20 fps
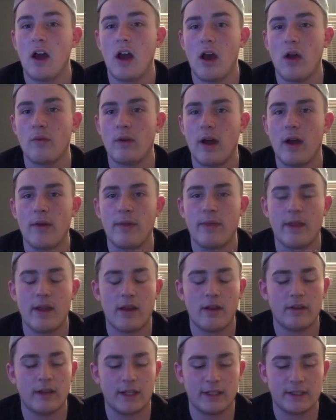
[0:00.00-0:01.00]
around
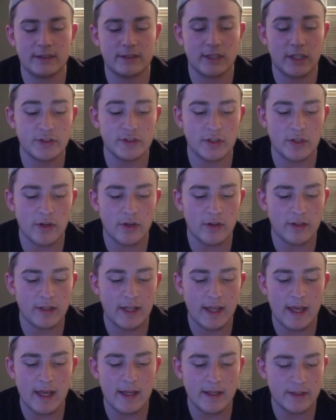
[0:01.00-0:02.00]
there, like such an
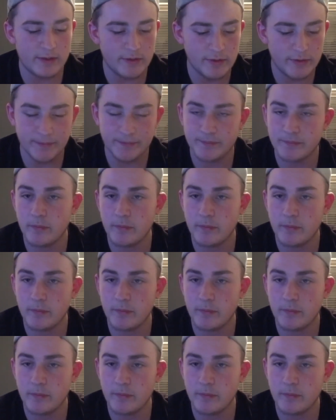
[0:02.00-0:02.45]
early age.